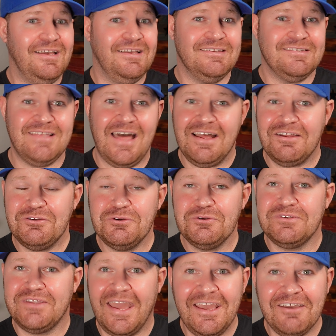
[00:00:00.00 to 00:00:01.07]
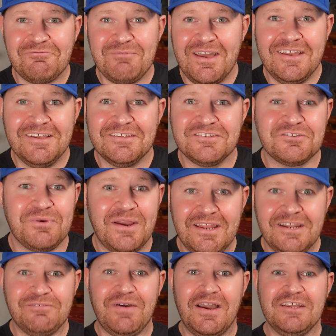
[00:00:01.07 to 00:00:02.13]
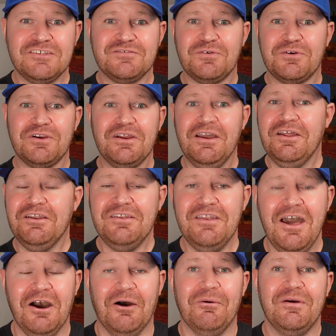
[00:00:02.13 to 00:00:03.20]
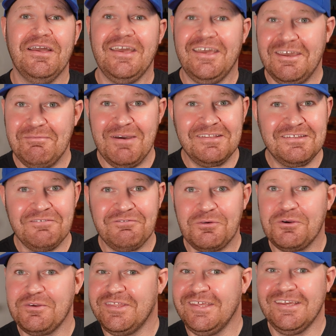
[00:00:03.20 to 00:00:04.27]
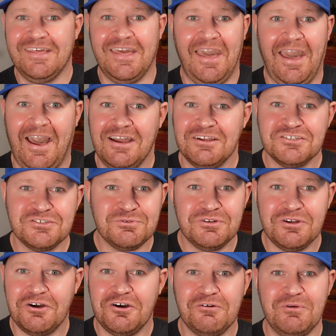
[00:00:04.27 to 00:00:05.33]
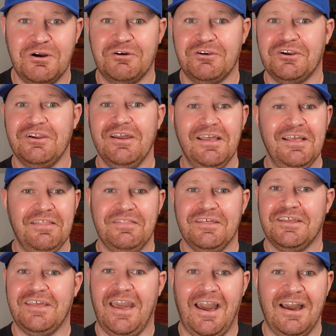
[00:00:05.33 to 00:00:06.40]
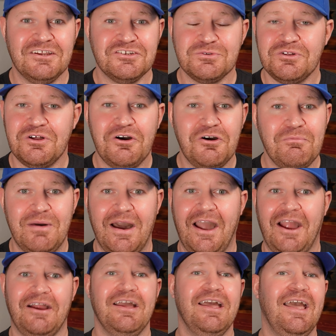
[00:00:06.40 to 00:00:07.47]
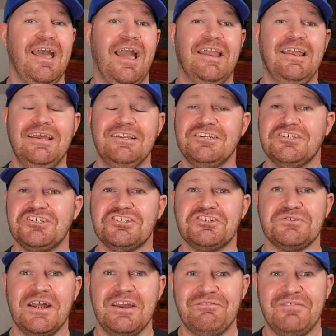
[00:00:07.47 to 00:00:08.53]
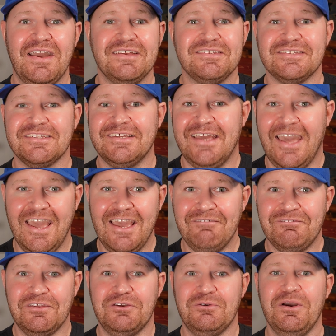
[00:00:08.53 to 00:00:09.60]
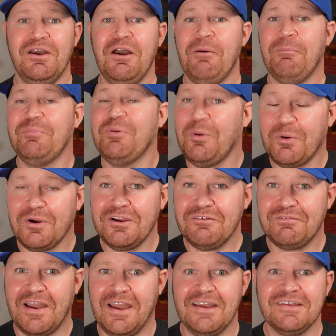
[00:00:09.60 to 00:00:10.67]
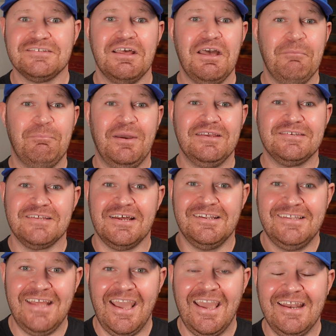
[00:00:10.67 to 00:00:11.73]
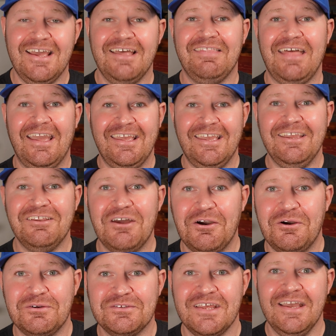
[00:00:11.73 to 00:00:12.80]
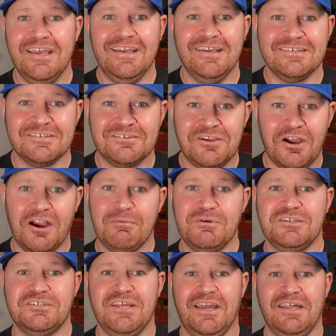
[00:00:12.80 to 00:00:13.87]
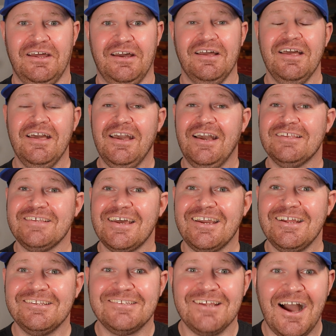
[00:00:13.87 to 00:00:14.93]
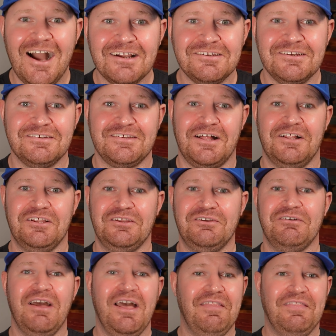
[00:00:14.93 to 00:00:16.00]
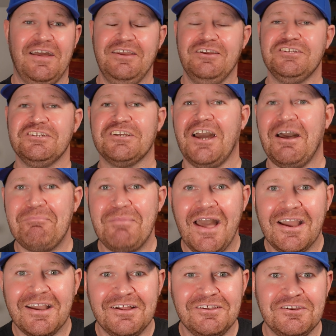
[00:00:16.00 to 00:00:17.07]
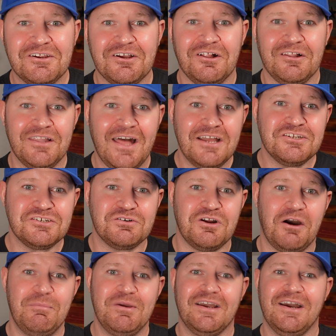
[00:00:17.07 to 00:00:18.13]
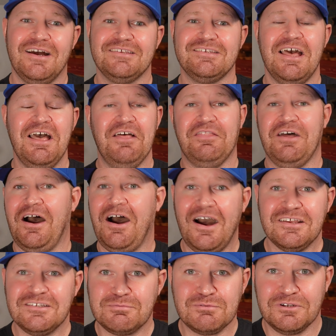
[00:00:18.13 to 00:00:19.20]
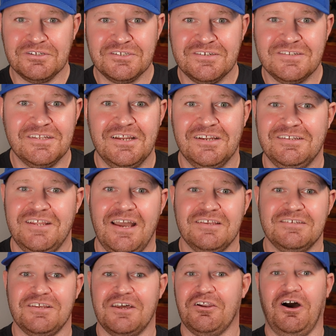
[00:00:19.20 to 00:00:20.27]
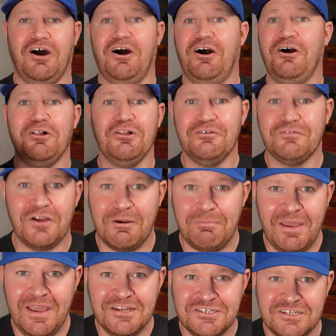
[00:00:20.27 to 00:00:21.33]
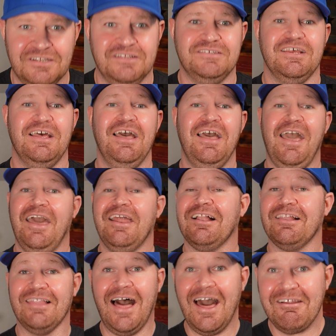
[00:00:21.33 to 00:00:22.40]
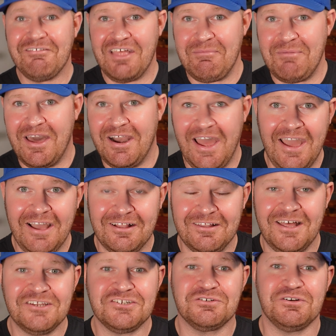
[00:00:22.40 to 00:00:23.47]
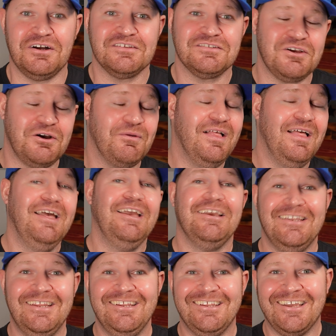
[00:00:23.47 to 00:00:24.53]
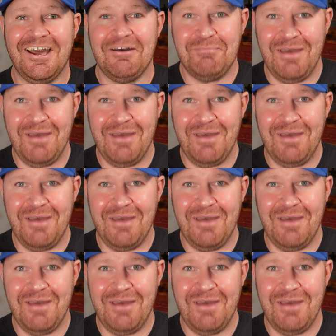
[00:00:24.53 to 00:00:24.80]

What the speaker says: Is that who Dave meant his great advice for? No. He meant it for the casual homeowner, the casual home buyer, and he just straight-faced gave you poor advice based on data that he knows is garbage data. It's like a doctor telling you that you should cut back on your cholesterol because the hospital just did a test on all of our patients and a lot of them had high cholesterol, so you need to cut